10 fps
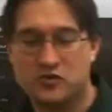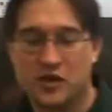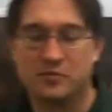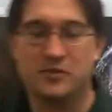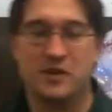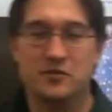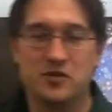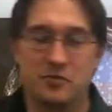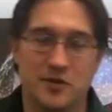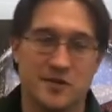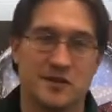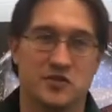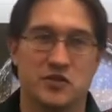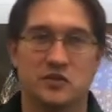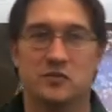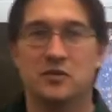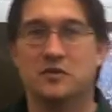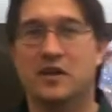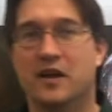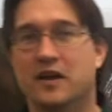and image compositing in general
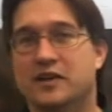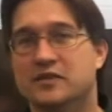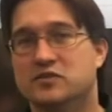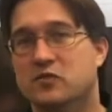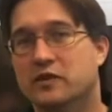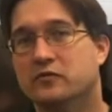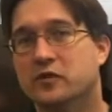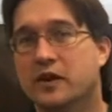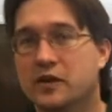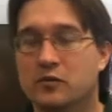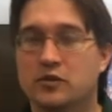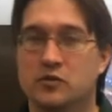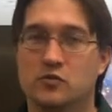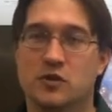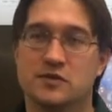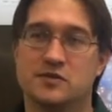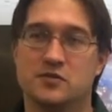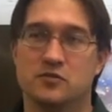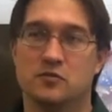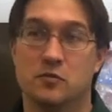is great for anyone who wants
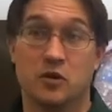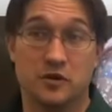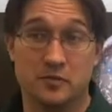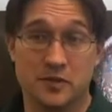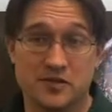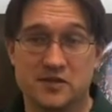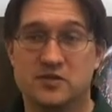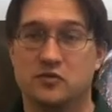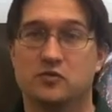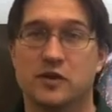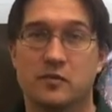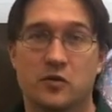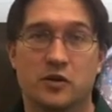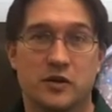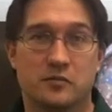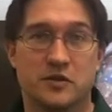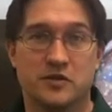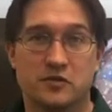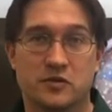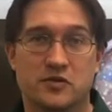to market a business or create marketing
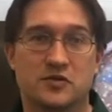materials,